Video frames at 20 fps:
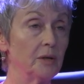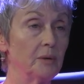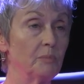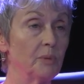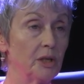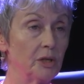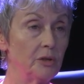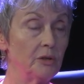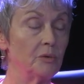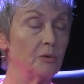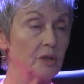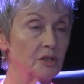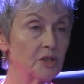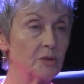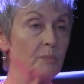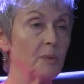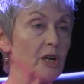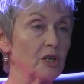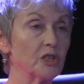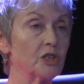but you
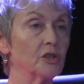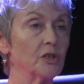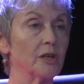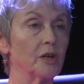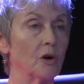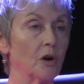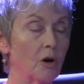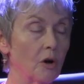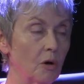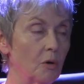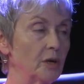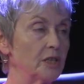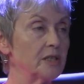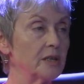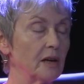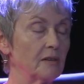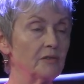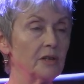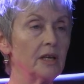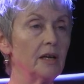especially are always
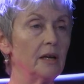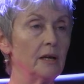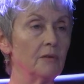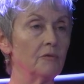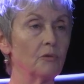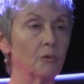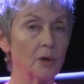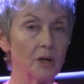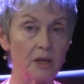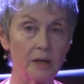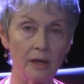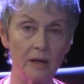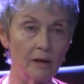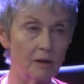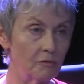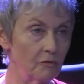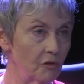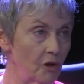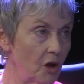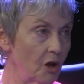advocating for get
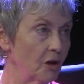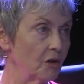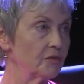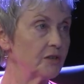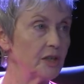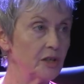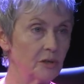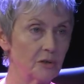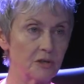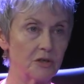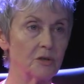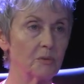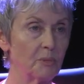involved. Here's the